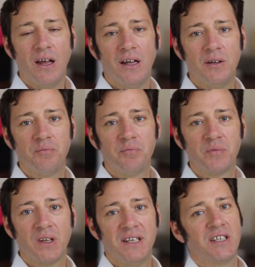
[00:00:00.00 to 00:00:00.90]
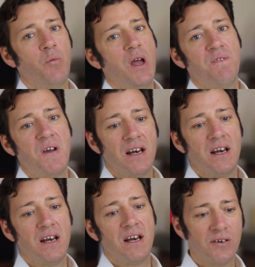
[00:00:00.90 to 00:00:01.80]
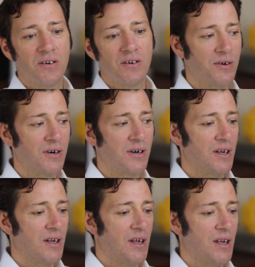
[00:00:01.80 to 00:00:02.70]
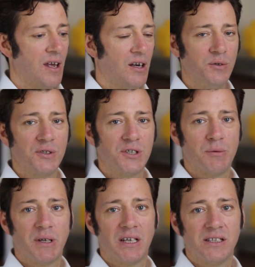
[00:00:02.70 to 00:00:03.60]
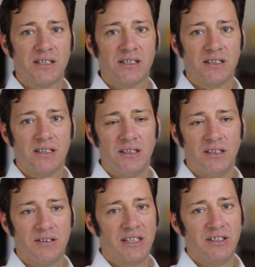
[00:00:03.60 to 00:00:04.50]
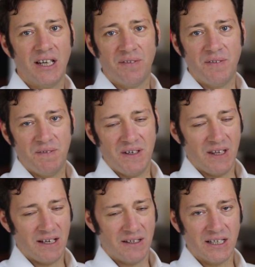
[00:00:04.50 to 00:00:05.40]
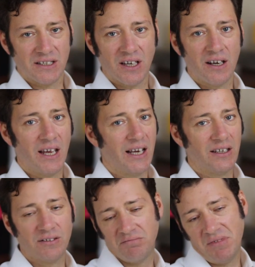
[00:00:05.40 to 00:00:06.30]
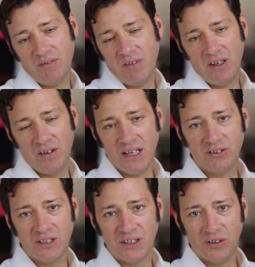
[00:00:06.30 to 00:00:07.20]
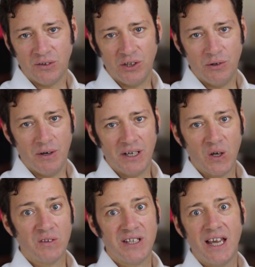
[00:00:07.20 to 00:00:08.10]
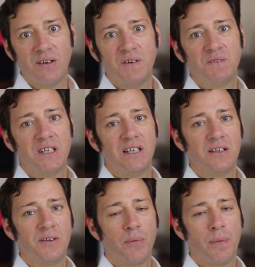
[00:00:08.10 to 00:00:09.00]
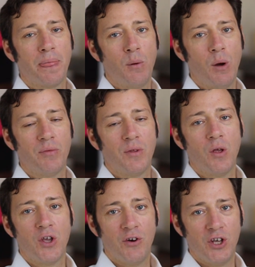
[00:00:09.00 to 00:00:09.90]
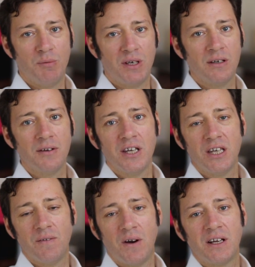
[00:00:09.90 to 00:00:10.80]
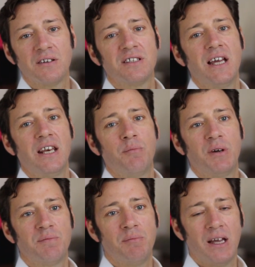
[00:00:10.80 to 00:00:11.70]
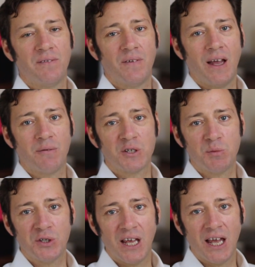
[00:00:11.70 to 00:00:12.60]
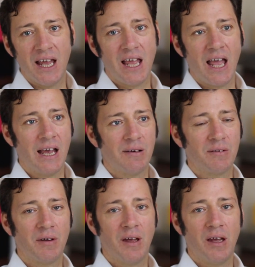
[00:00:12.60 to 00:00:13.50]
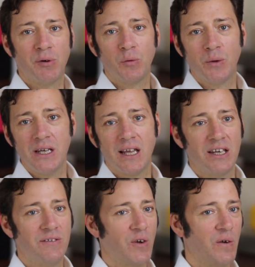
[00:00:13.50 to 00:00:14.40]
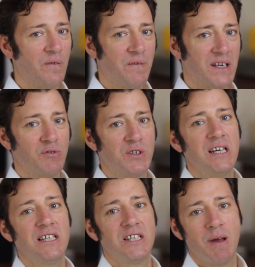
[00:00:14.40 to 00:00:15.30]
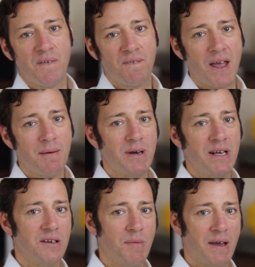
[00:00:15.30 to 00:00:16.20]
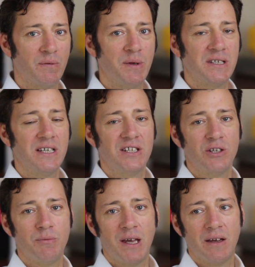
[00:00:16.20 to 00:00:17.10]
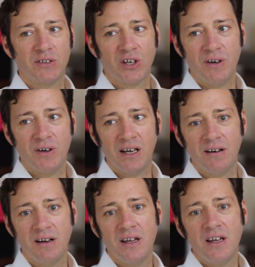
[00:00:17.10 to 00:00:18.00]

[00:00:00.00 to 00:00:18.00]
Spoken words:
in some way a failure or a loser because you said you get 15,000 things done and in the end you only got 10 or 15. Well, you're human, you've only got a set amount of hours per day and per week, and you've got fixed routines, you may have a family, you may have a business, you may have a career,